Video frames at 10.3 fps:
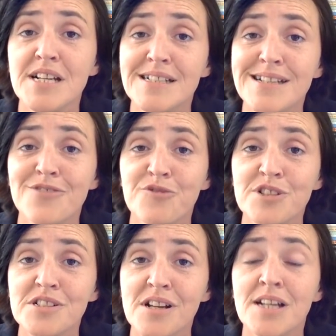
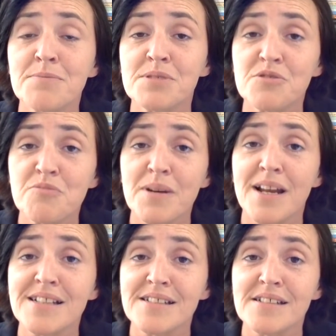different types of
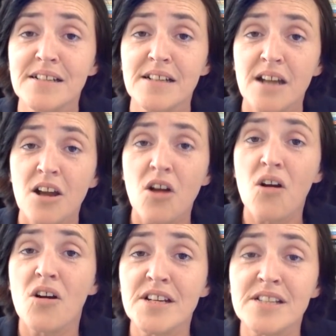plastic
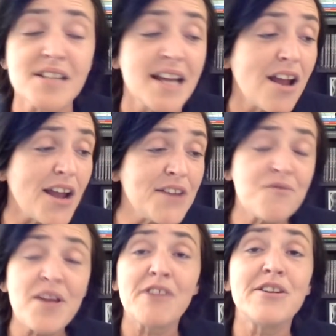on it.
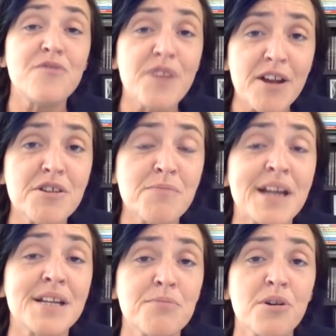In very, very
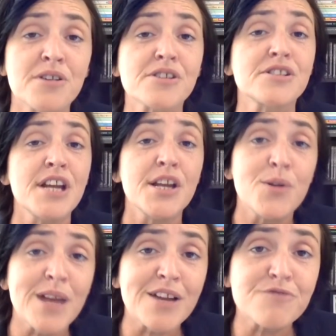many products,
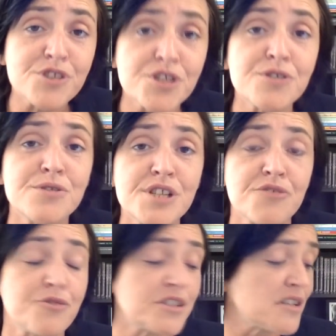you'll have two
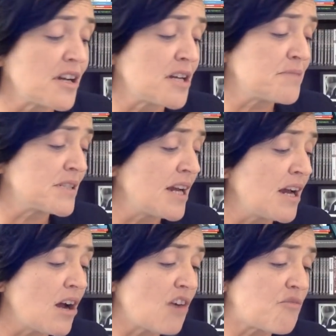different types
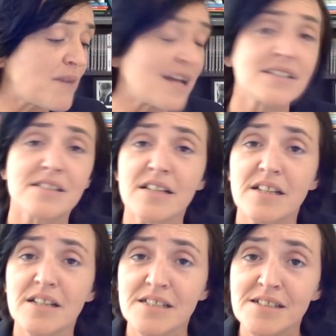of
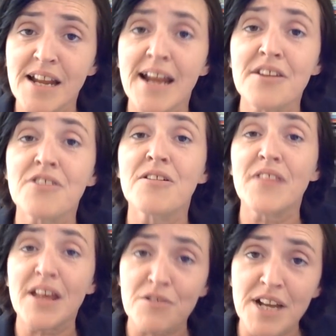plastic container
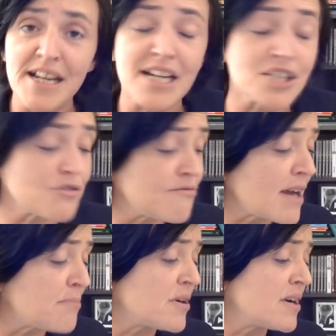and then an extra
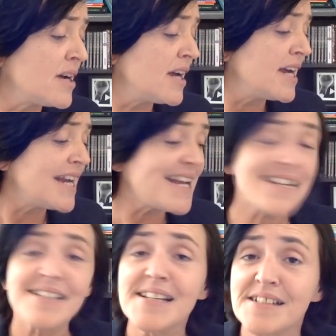wrapper.
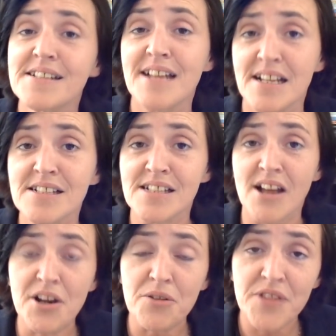Is it
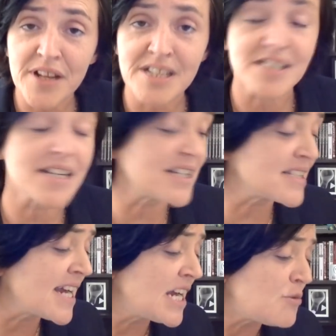necessary? I don't think it
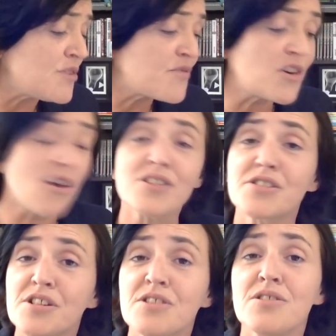is. We've got
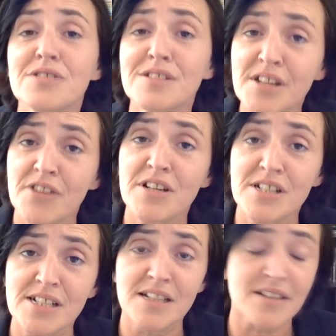to look
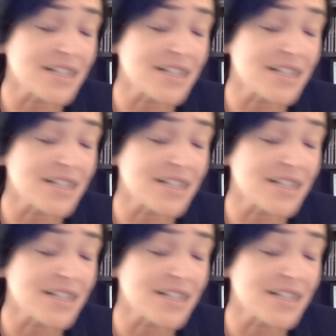seriously at